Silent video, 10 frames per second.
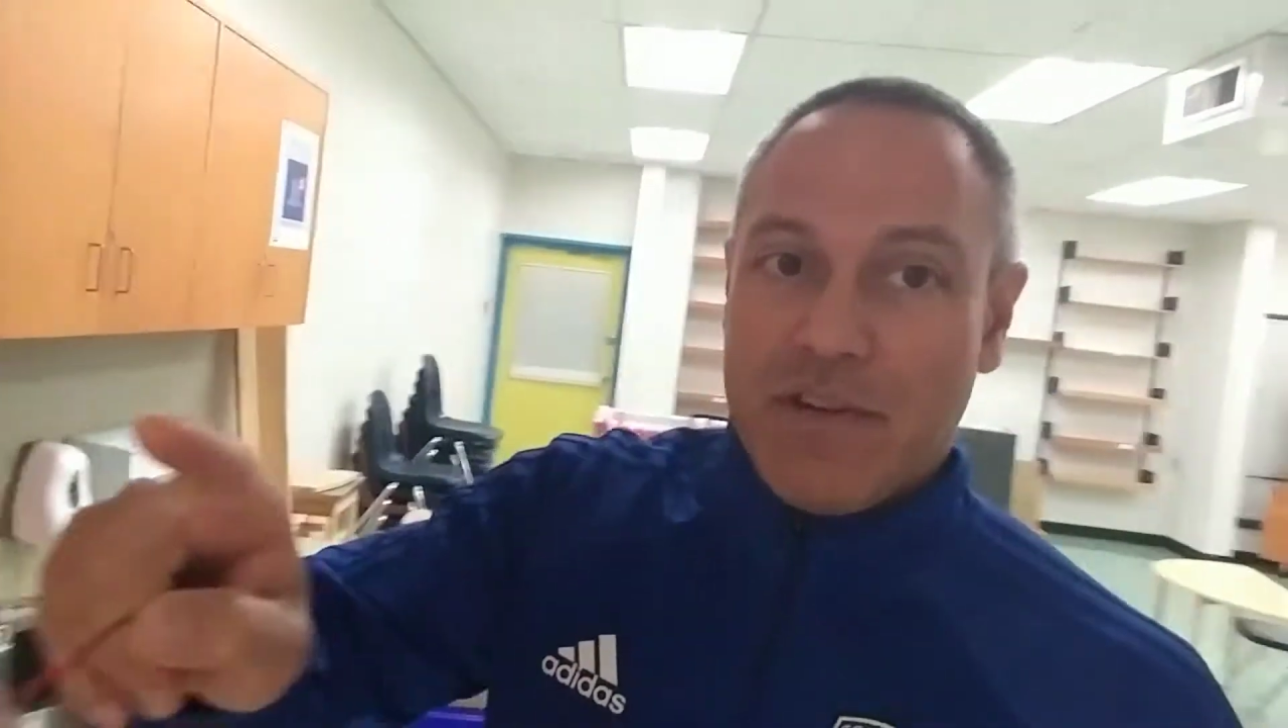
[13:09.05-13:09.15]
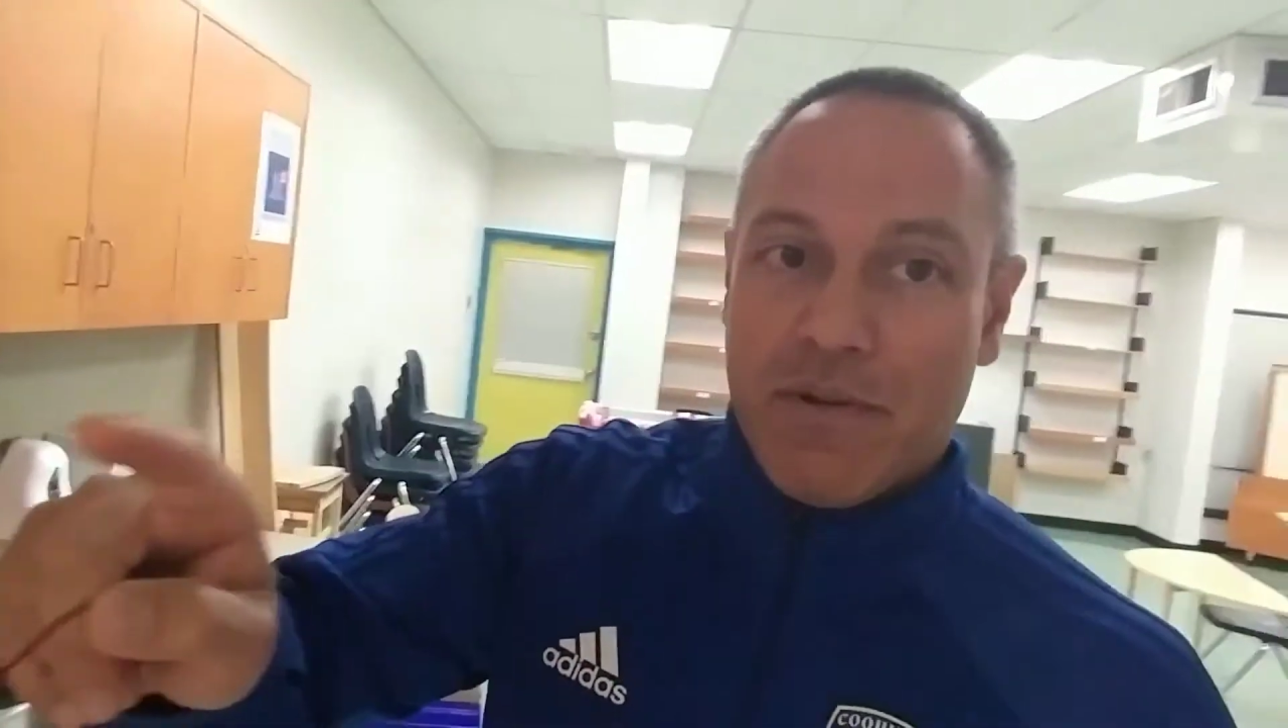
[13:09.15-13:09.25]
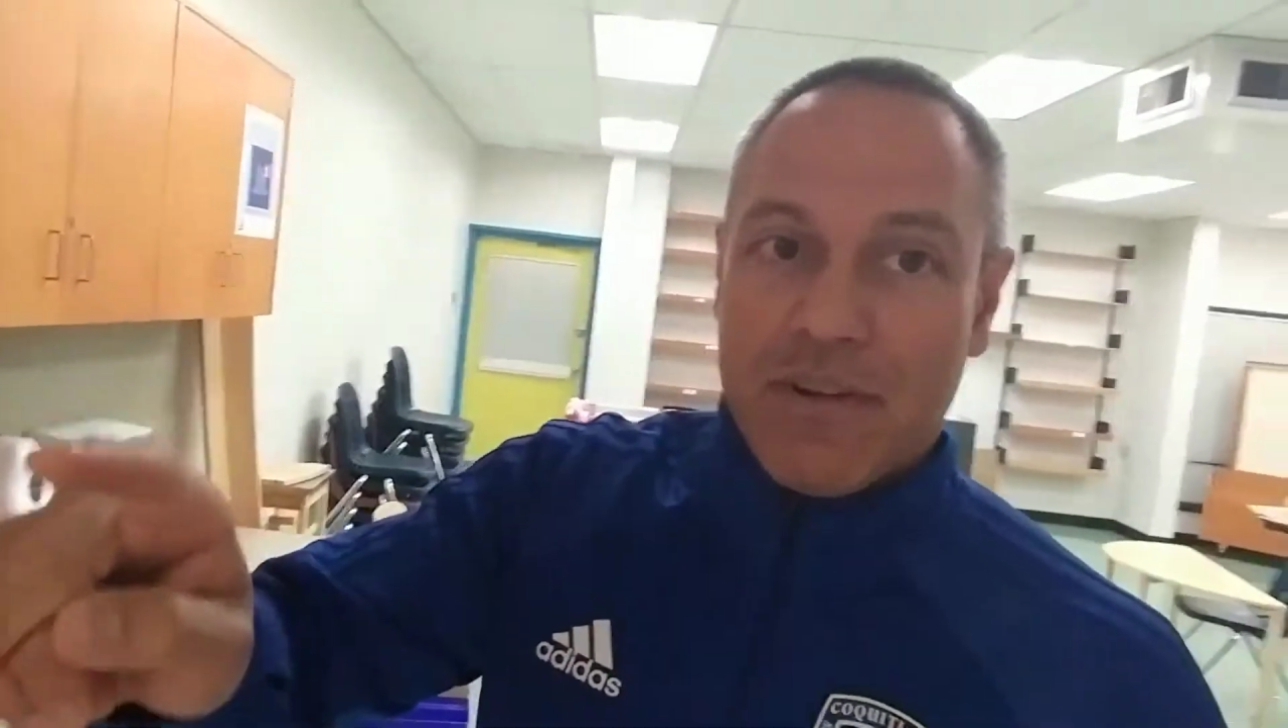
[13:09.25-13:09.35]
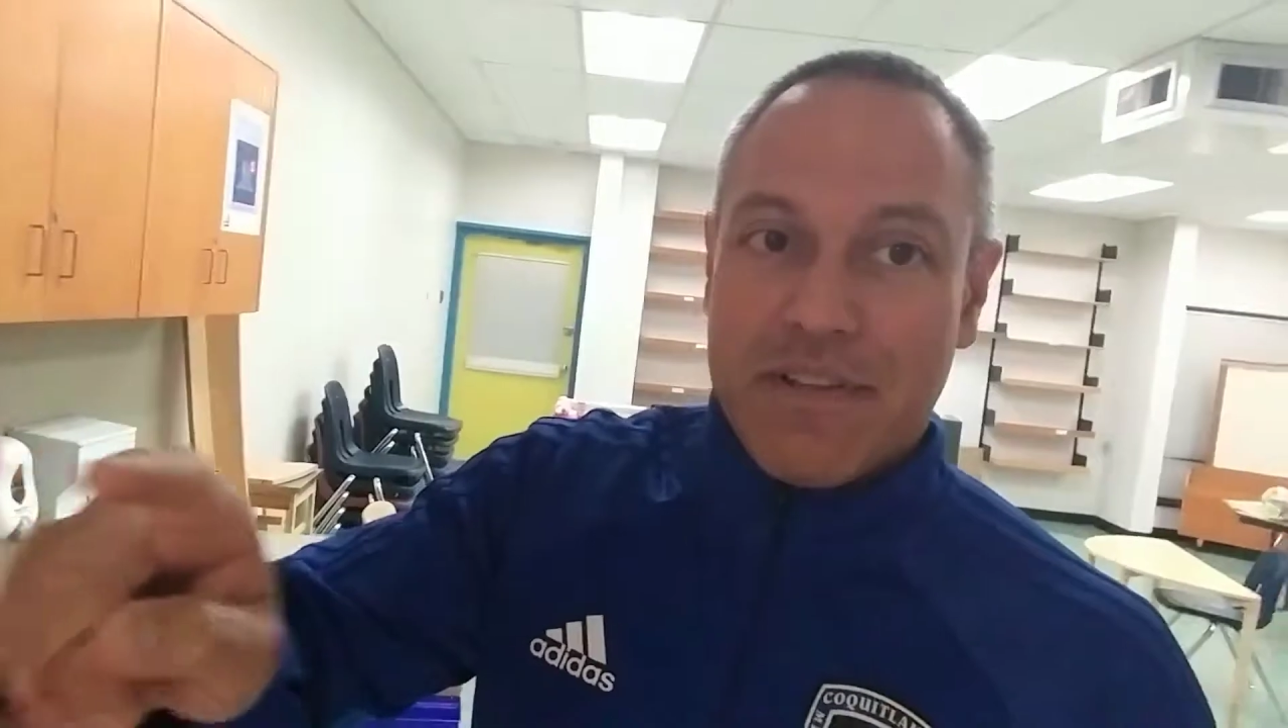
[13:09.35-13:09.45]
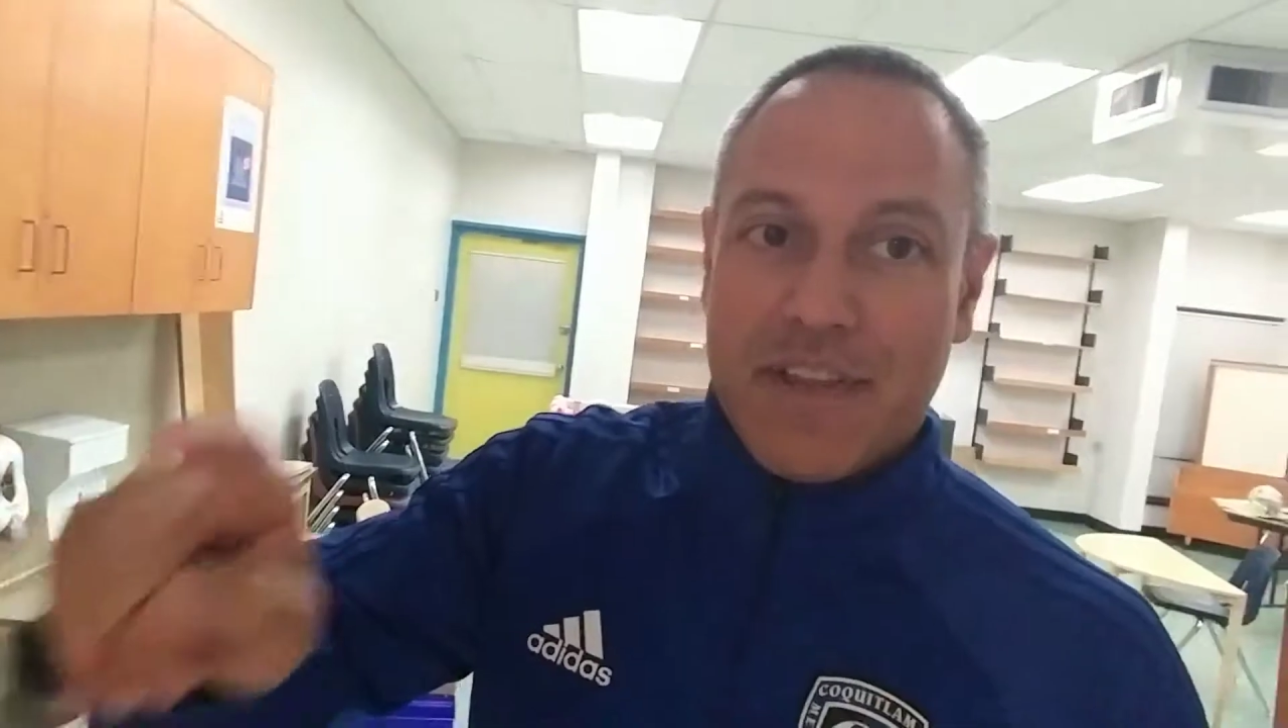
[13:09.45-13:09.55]

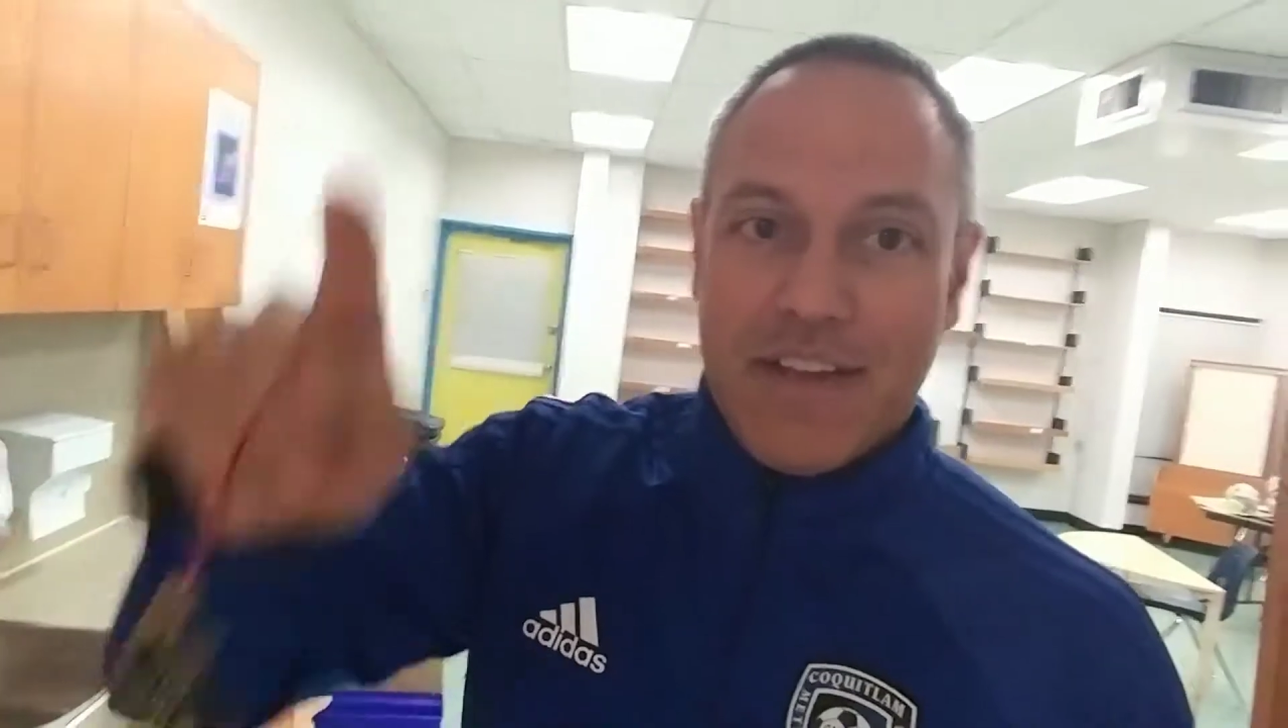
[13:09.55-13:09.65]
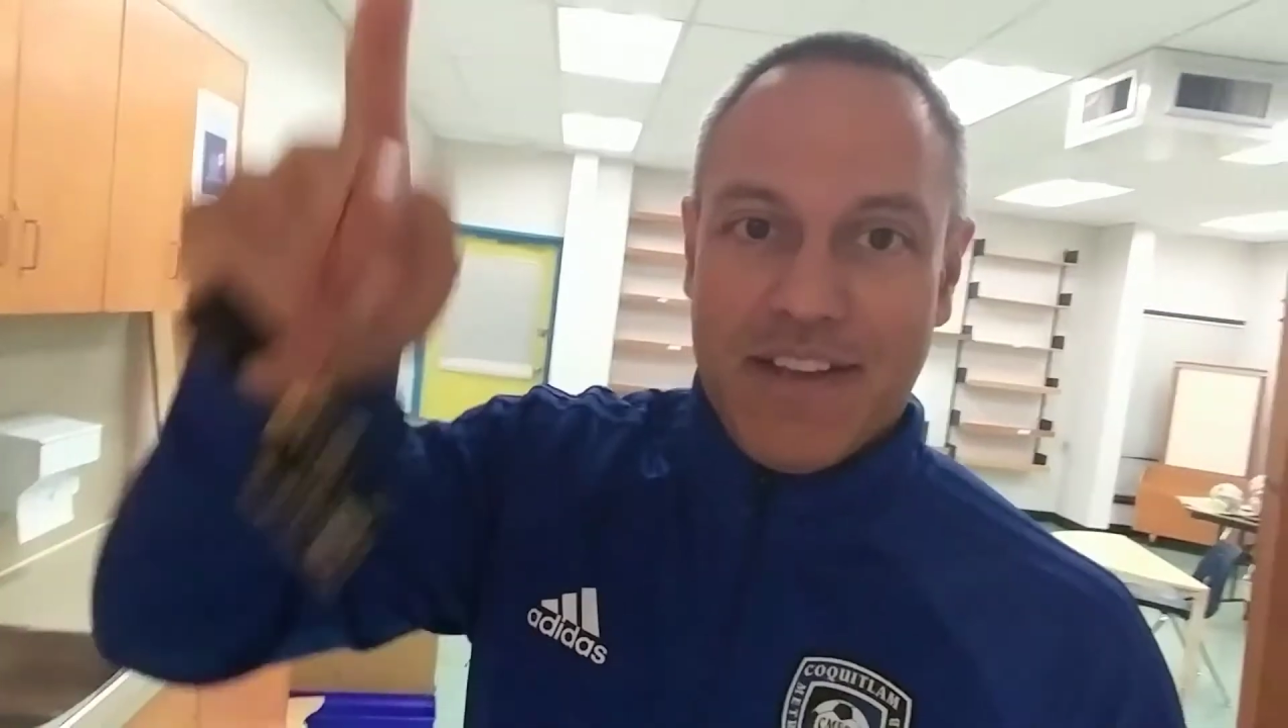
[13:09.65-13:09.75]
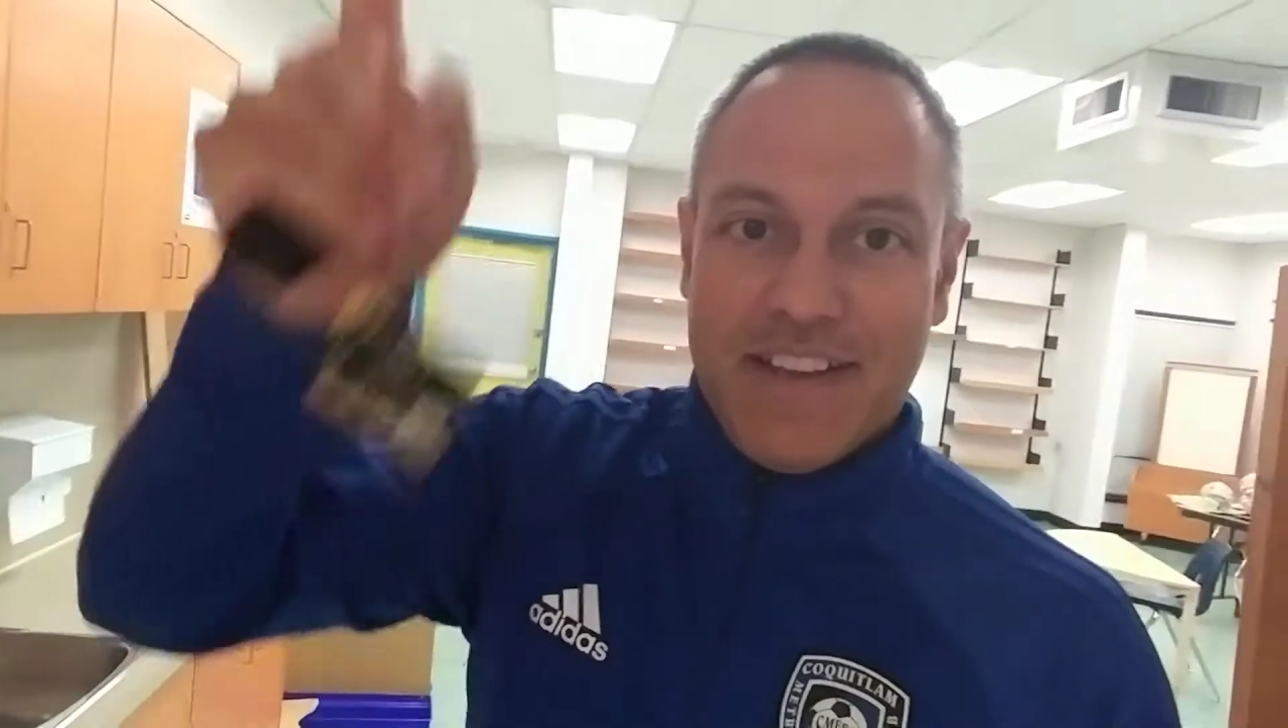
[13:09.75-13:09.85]
north,